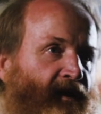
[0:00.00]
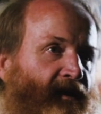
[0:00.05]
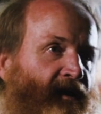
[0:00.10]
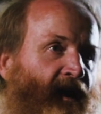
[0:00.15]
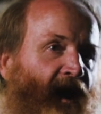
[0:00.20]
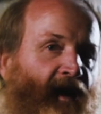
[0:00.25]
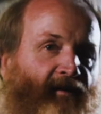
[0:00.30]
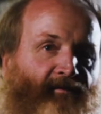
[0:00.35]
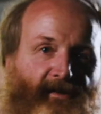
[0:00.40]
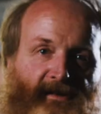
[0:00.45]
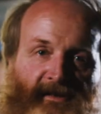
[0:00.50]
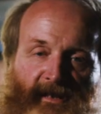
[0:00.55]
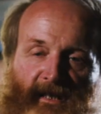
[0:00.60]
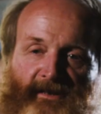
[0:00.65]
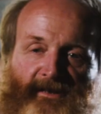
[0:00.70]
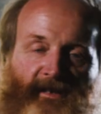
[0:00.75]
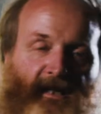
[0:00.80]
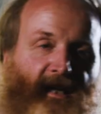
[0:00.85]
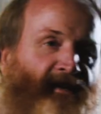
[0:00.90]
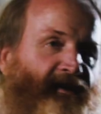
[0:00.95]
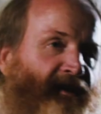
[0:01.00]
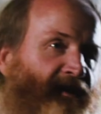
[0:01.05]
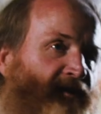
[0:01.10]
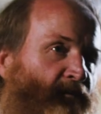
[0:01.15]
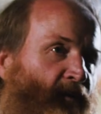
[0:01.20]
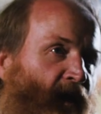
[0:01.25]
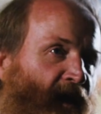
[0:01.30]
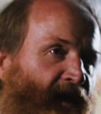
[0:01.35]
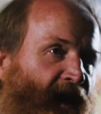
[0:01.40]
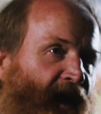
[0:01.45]
conversation I
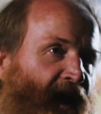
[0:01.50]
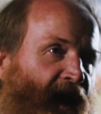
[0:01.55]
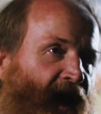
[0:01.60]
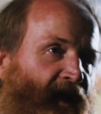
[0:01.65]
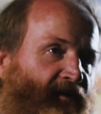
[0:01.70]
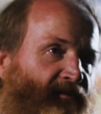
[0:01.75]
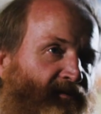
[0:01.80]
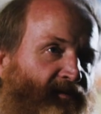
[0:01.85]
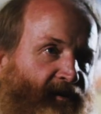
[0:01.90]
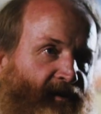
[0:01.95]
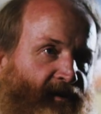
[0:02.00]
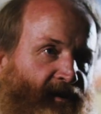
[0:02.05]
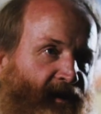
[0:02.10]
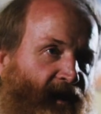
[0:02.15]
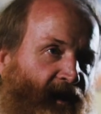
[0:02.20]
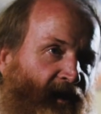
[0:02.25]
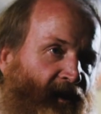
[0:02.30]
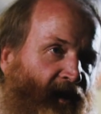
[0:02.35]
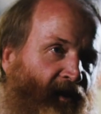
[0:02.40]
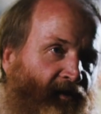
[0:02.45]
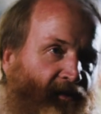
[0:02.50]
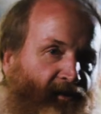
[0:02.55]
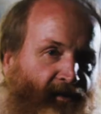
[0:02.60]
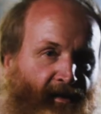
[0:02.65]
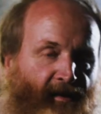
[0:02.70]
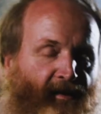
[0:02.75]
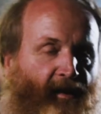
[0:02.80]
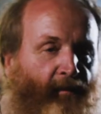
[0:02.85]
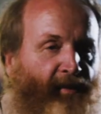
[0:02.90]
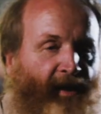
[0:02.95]
didn't want to have
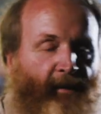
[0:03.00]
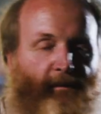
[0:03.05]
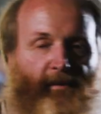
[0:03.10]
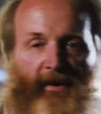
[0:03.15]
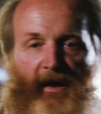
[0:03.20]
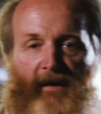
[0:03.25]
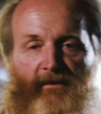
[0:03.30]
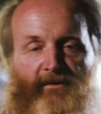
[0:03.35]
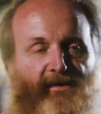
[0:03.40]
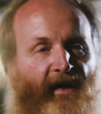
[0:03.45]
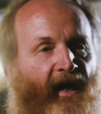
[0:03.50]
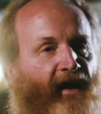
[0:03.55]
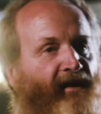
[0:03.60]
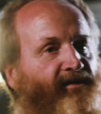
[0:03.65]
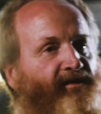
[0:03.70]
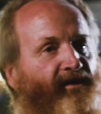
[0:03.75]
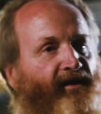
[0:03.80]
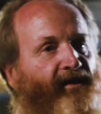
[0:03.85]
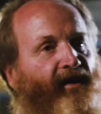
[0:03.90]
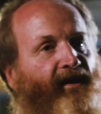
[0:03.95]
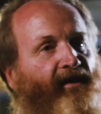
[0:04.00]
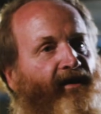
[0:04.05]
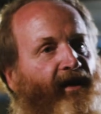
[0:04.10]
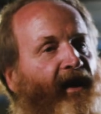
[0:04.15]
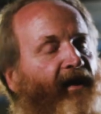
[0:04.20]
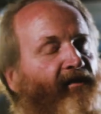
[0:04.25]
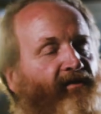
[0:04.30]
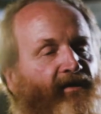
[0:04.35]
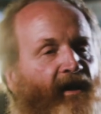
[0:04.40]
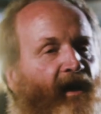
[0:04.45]
other than the people I was actually there to
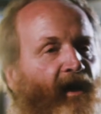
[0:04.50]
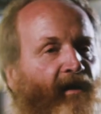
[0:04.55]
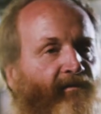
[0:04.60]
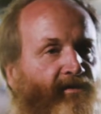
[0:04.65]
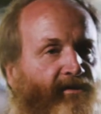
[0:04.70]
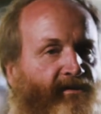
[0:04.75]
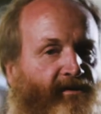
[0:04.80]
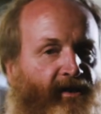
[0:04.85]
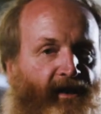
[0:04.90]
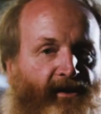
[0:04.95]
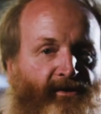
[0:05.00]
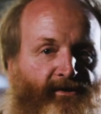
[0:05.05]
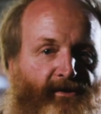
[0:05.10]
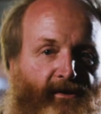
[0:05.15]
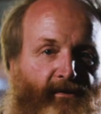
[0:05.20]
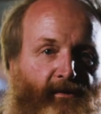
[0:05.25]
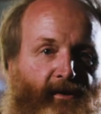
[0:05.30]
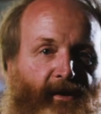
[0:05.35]
have a conversation